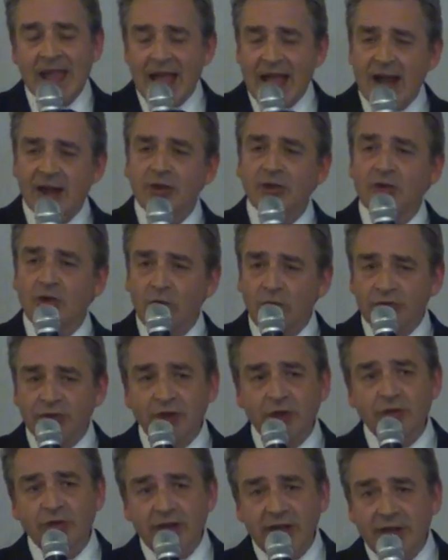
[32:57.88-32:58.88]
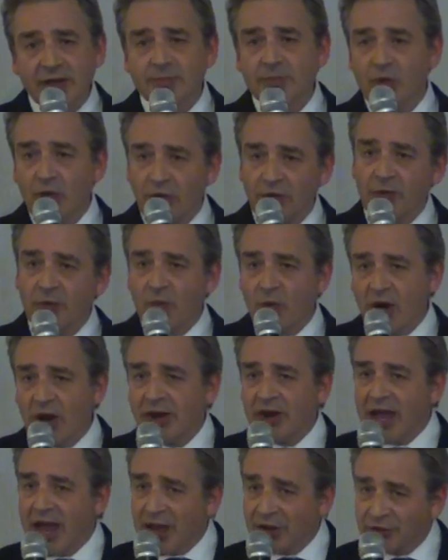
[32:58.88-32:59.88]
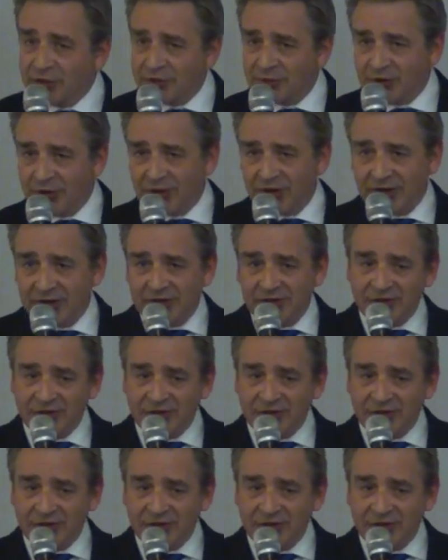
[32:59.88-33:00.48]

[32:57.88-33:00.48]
And of course you need more than one house for this,